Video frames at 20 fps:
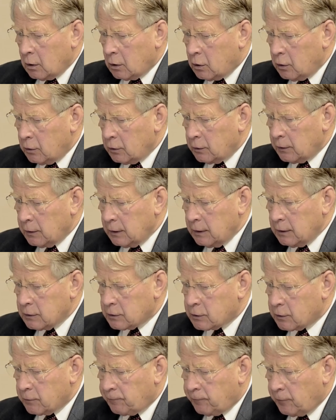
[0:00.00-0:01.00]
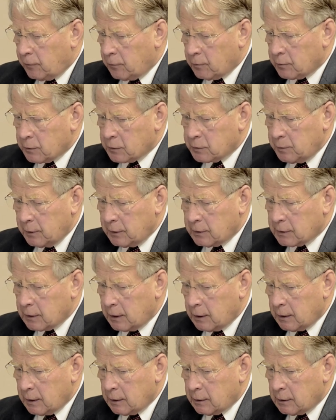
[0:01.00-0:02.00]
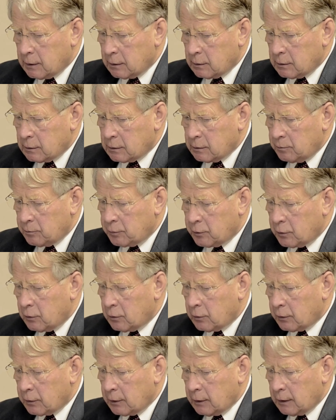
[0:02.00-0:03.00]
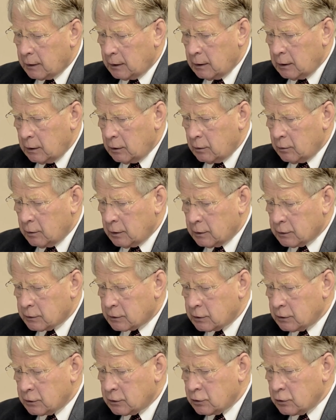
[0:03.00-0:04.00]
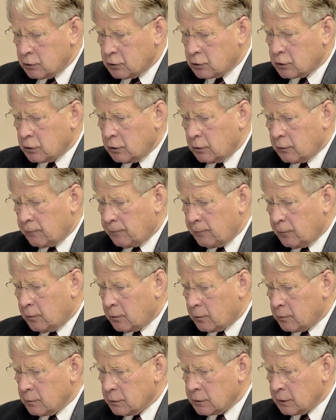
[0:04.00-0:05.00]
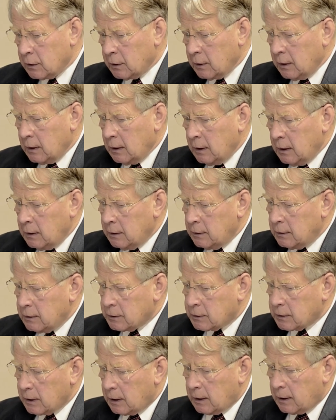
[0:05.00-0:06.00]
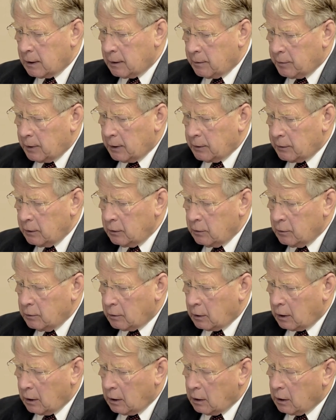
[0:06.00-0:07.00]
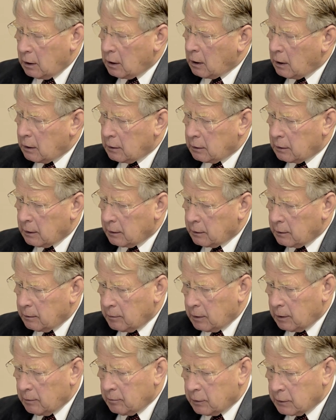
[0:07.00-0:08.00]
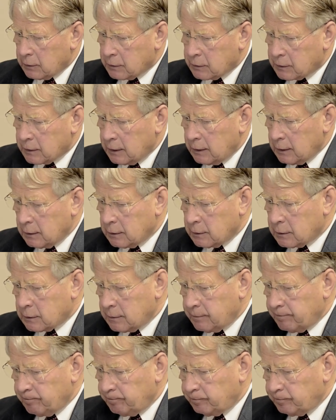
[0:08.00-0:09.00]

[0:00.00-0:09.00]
Could these reforms be tied to broader EU institutional reforms desired by the UK and other member states?